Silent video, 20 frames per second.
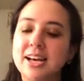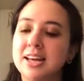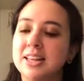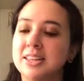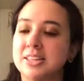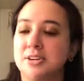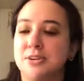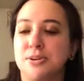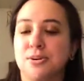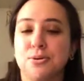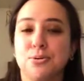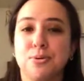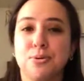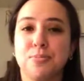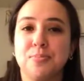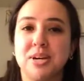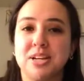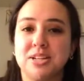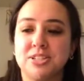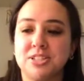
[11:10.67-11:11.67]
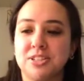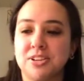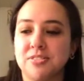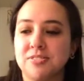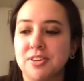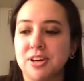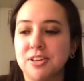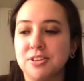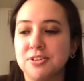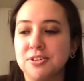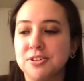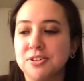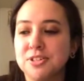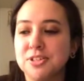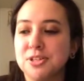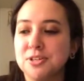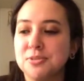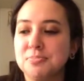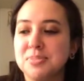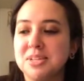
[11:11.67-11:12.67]
There are a whole bunch of other
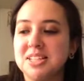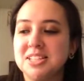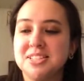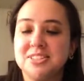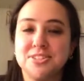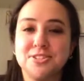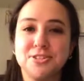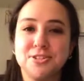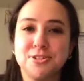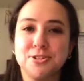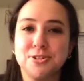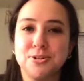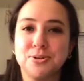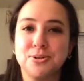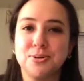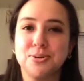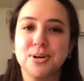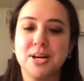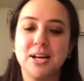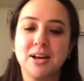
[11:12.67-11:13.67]
terpenes too,